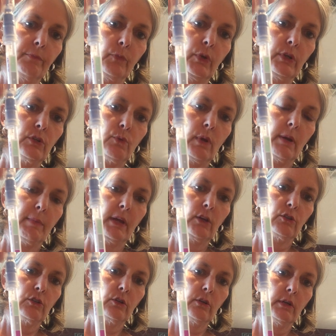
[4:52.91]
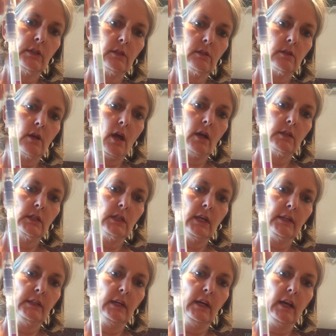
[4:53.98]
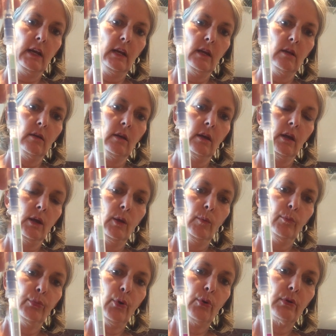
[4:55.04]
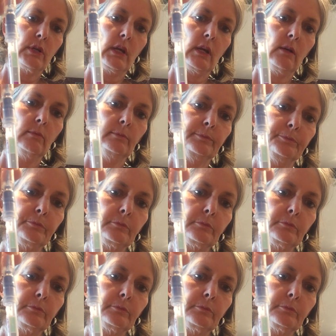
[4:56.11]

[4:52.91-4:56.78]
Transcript: we just want to make sure it's not detecting any protein.